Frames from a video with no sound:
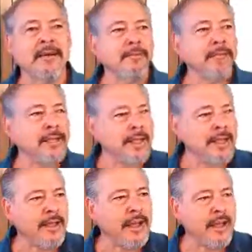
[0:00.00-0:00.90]

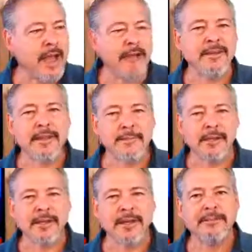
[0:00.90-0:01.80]
me having the
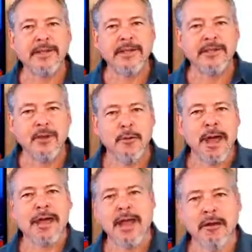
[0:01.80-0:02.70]
ability to go
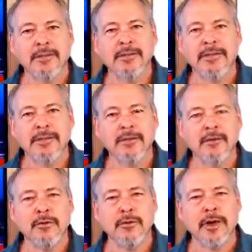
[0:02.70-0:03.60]
back out
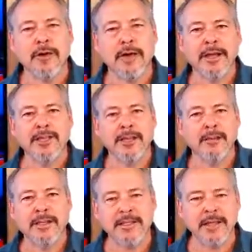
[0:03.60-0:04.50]
to where my
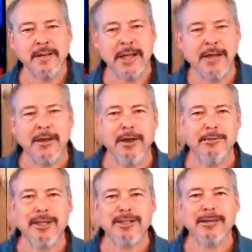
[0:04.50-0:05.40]
gym is in the
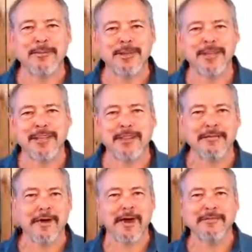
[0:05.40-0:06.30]
backyard, my gym, which is like
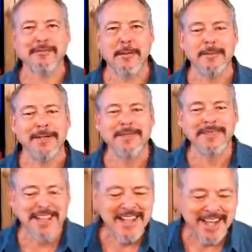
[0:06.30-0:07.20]
5 dumbbells,
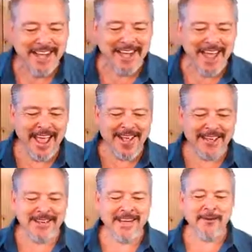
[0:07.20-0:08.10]

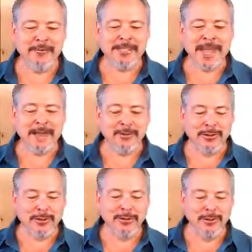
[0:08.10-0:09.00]
and was
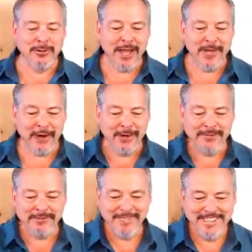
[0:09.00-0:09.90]
able to, hey,
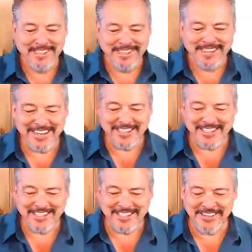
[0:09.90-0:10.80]
Margaret, nice to
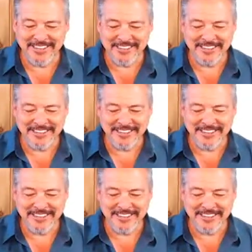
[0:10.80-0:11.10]
see you.